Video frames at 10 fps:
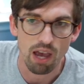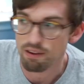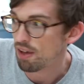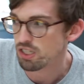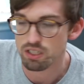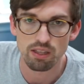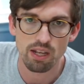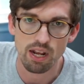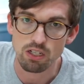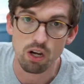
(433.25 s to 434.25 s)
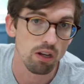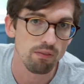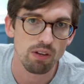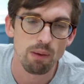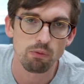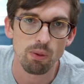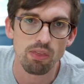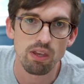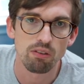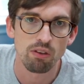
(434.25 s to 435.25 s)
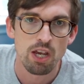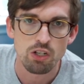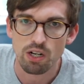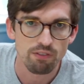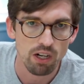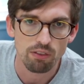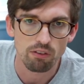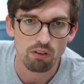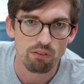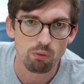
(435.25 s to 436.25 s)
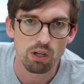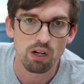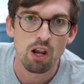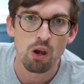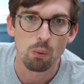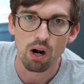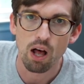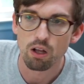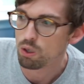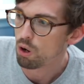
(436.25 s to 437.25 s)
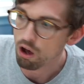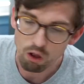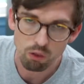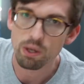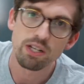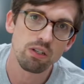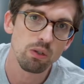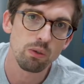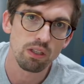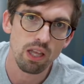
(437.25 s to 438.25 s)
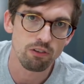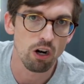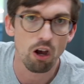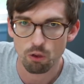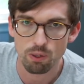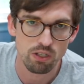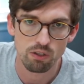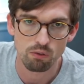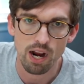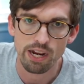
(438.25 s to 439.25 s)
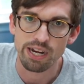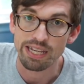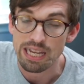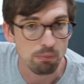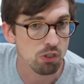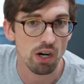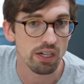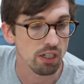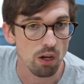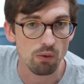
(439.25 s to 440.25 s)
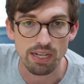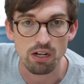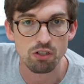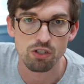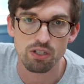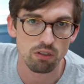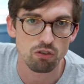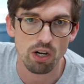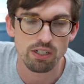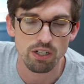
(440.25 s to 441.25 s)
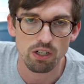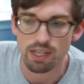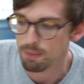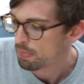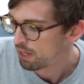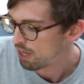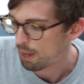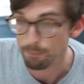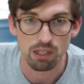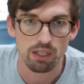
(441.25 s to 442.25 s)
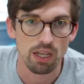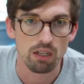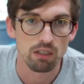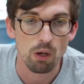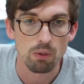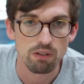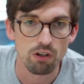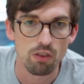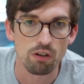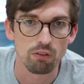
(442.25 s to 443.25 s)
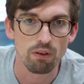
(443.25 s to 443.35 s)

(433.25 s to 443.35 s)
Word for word: I've actually done that a ton of times with this, trying to figure out the software, where I'll go all the way to the left or all the way to the right, and it keeps trying to go. The gears are still trying to turn it, but it can't go any further.